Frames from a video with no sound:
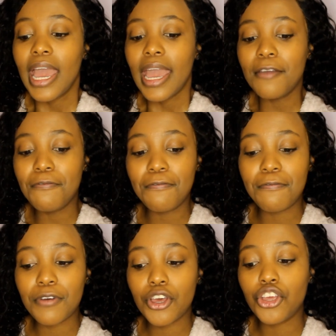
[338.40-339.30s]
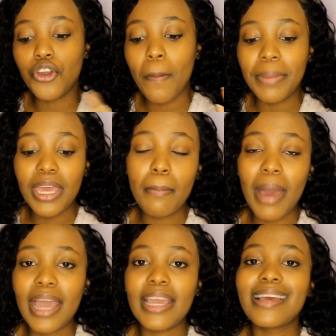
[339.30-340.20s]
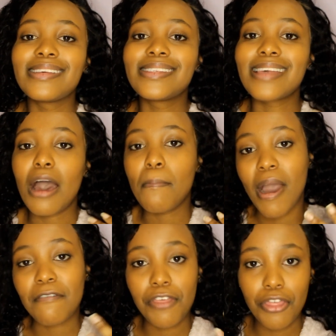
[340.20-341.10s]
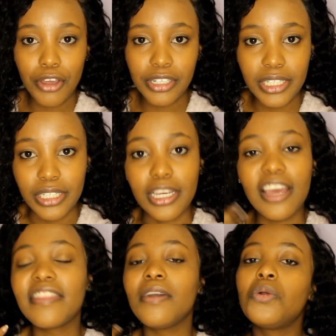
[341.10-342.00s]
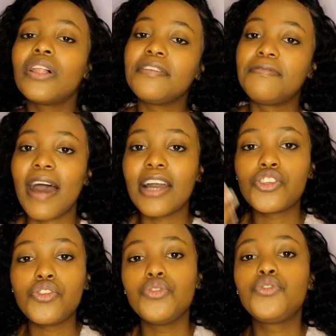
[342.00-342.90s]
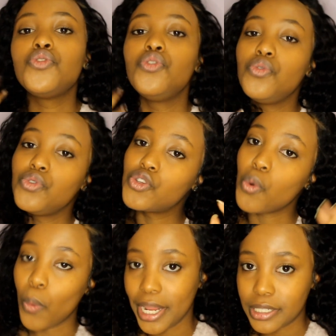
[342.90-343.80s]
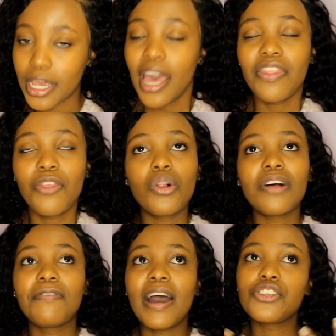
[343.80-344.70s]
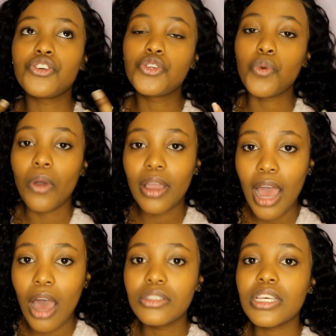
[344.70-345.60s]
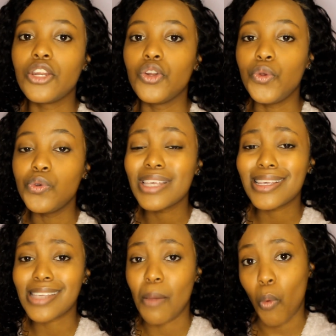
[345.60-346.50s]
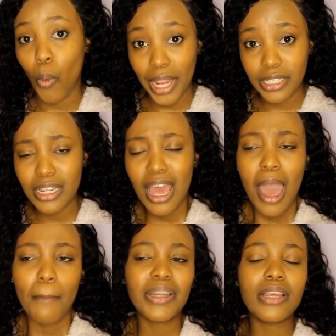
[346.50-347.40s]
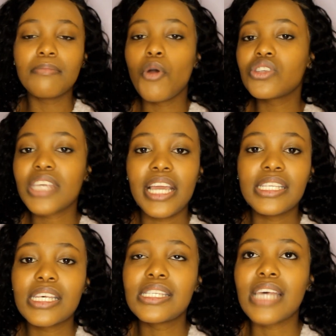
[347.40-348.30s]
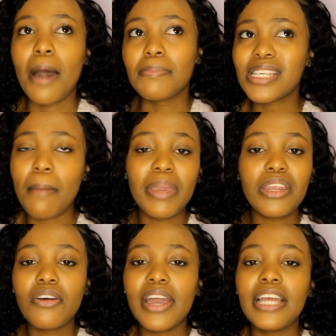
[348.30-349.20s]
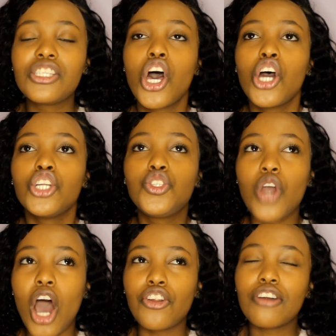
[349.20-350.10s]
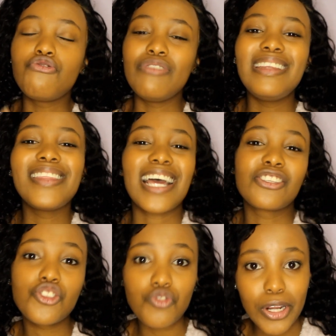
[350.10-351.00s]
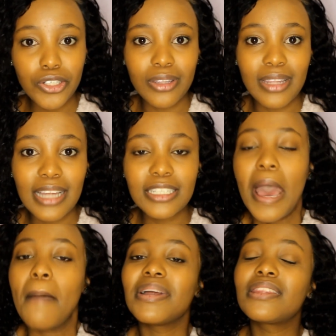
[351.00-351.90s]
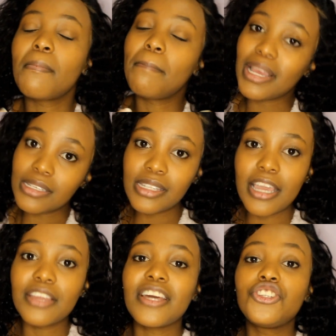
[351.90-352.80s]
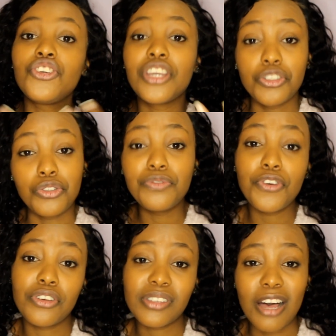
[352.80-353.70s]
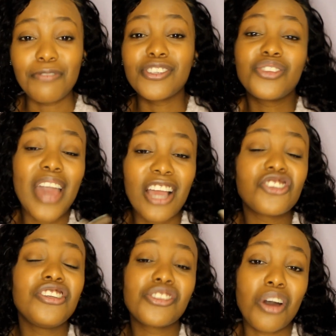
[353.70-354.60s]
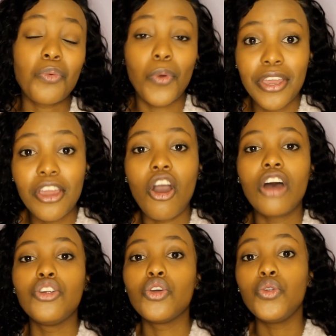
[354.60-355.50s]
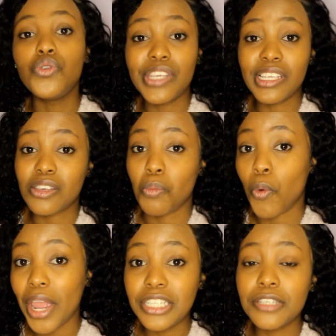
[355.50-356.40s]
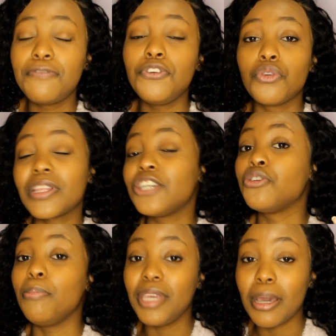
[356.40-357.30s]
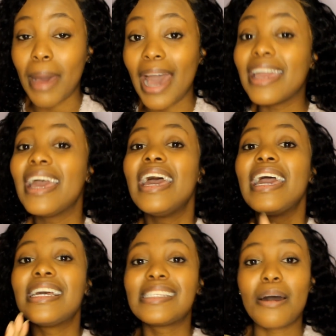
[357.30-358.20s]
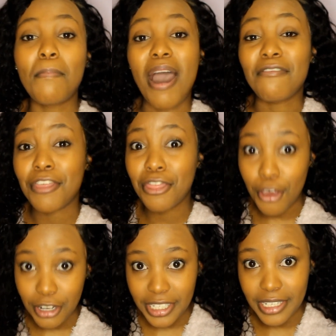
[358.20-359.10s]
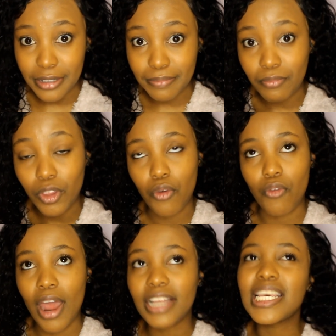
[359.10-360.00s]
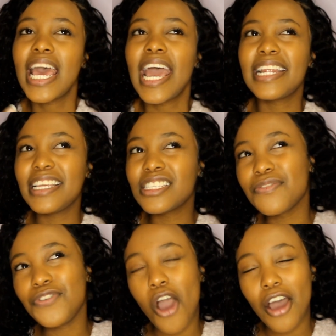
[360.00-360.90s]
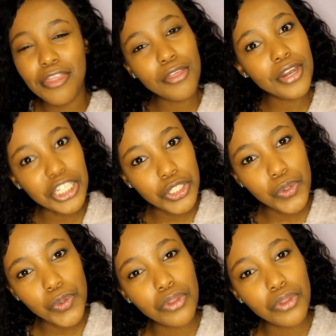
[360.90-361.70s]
If your BMI is above 30, they will advise you to lose weight. They will advise you to work out and lose some weight. But in most cases, some medical aids are not really that strict on that. But the best thing that you can do for yourself is to actually start working on losing some weight if you know that your BMI is above 30. Right? At least if you're on 32,